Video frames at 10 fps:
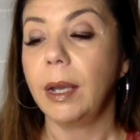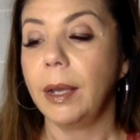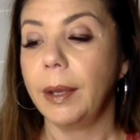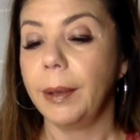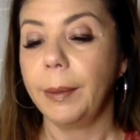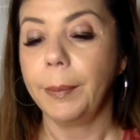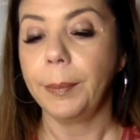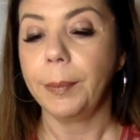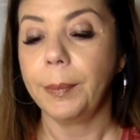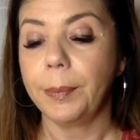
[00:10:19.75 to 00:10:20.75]

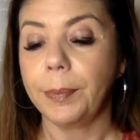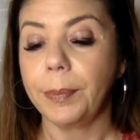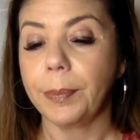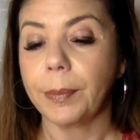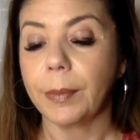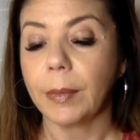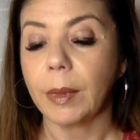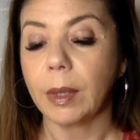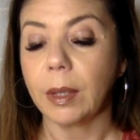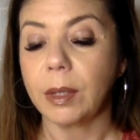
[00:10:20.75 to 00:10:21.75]

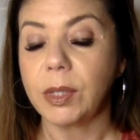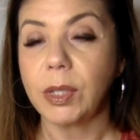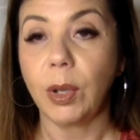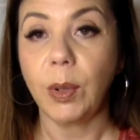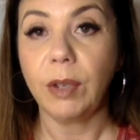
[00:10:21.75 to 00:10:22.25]
So